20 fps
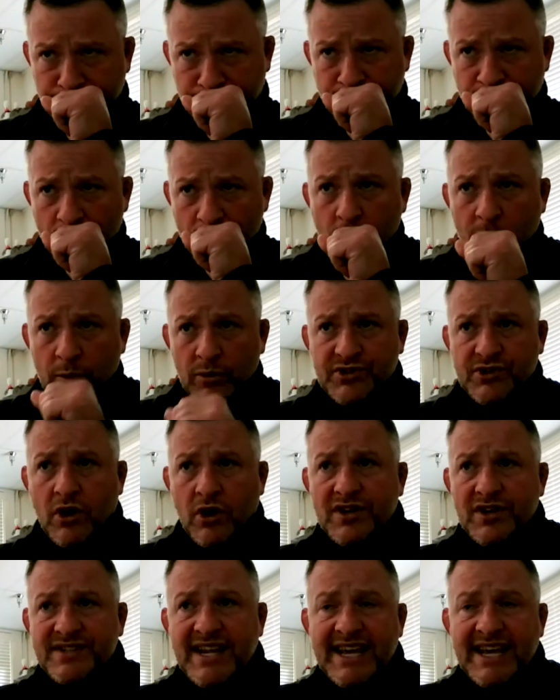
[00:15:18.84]
We will
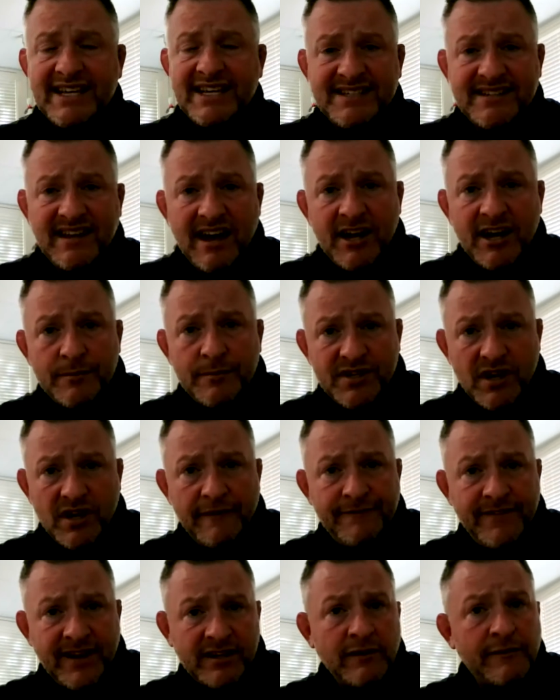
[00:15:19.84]
start taking signups
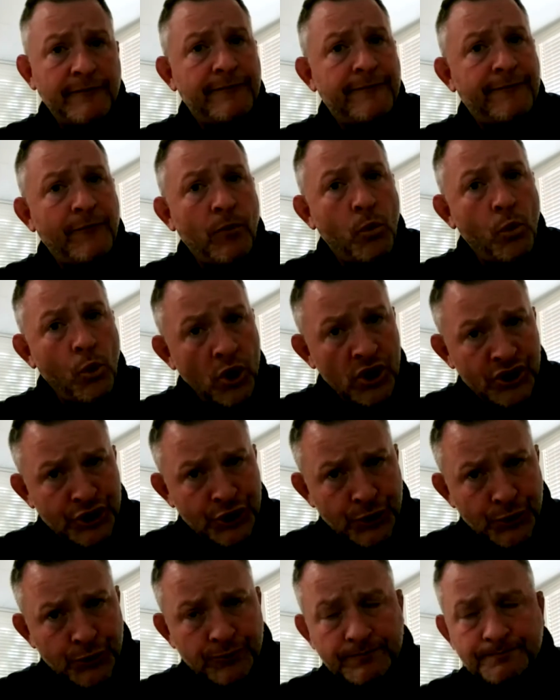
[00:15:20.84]
effective 1
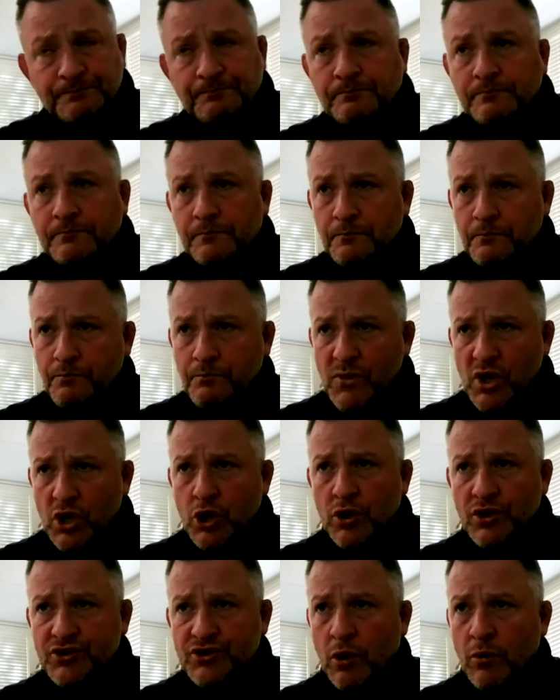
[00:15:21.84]
June. You
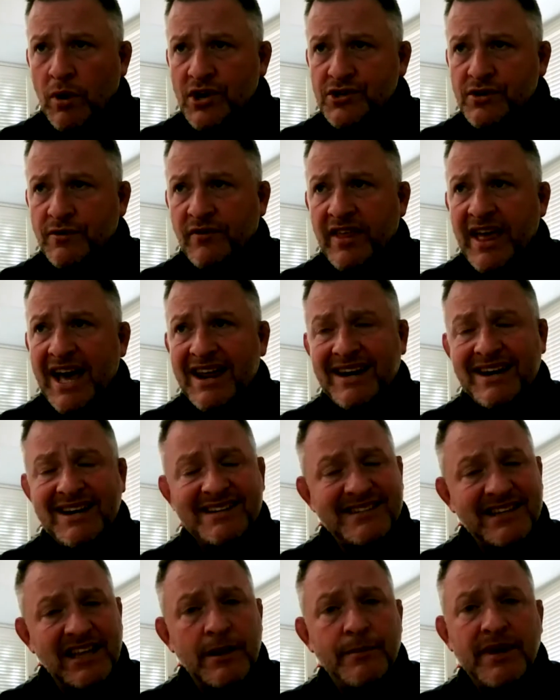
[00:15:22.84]
can start registering for that. It
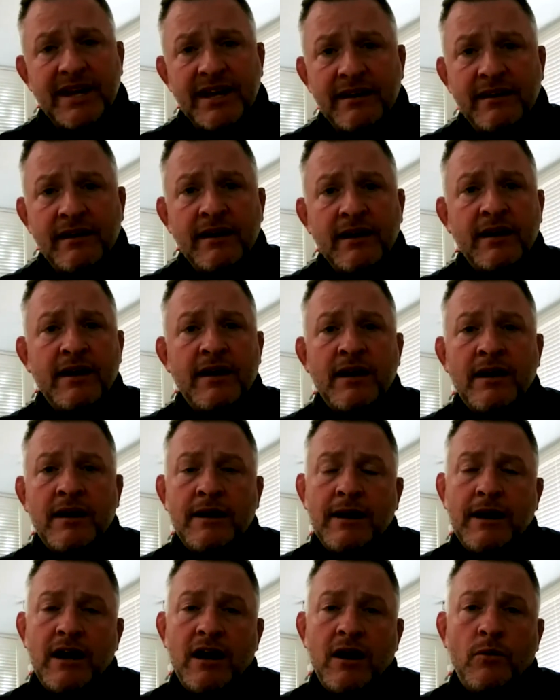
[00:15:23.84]
is limited.
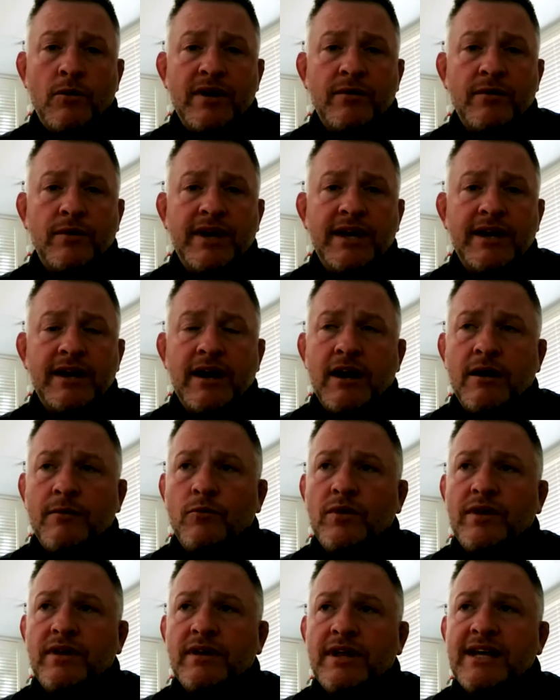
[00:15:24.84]

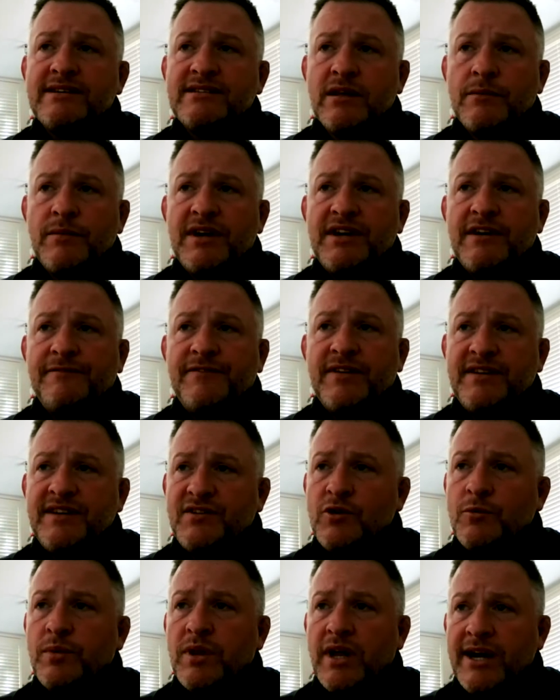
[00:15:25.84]
Is limited to 52
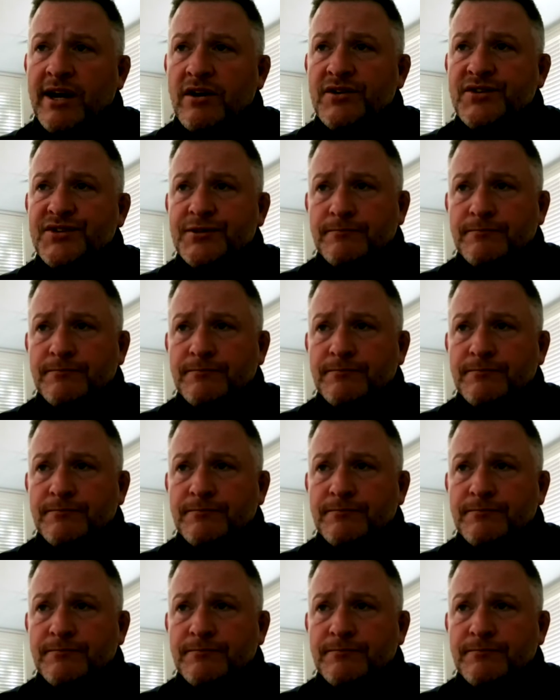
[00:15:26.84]
players.